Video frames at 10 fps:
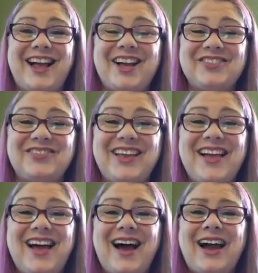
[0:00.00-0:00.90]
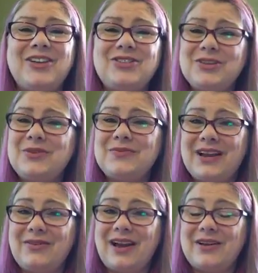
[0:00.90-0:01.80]
I usually put
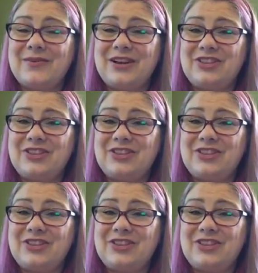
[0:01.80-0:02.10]
my